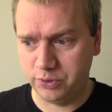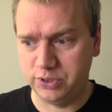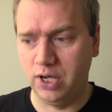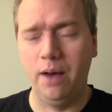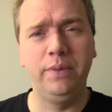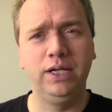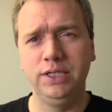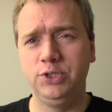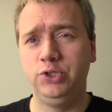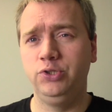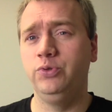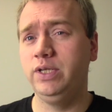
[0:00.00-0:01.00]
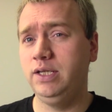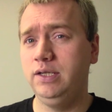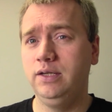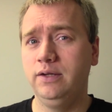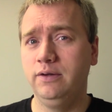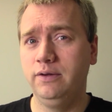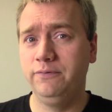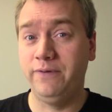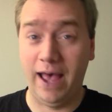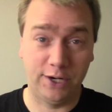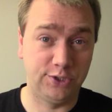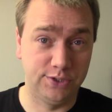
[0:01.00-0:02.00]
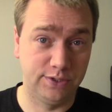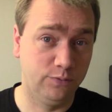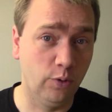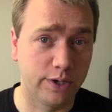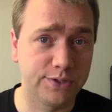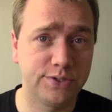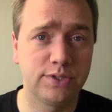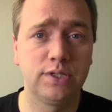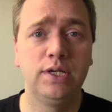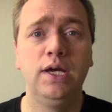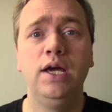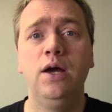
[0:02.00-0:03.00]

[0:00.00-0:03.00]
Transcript: predominantly shooty factions of orcs,